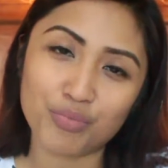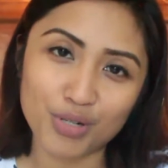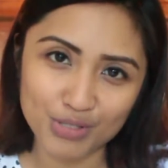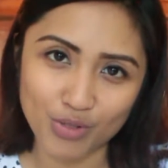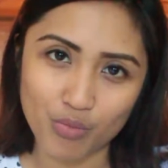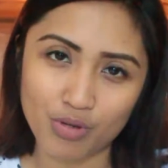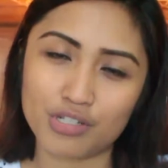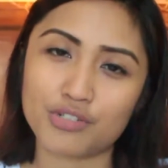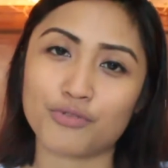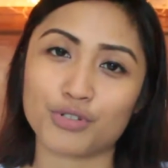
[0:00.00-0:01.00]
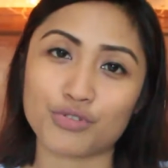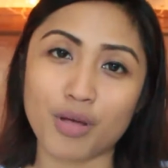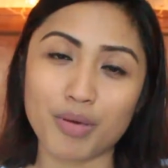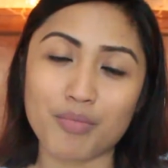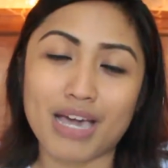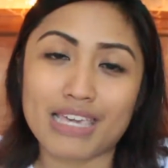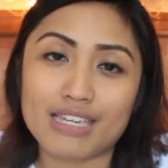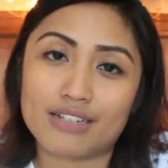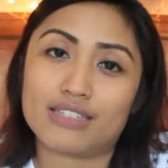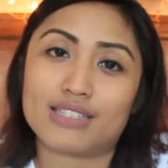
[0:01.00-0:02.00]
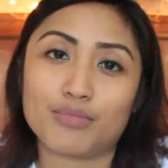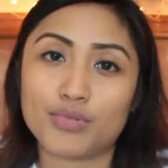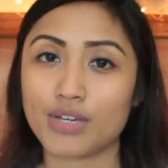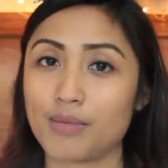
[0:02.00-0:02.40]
Books so much for dropping by here in Cebu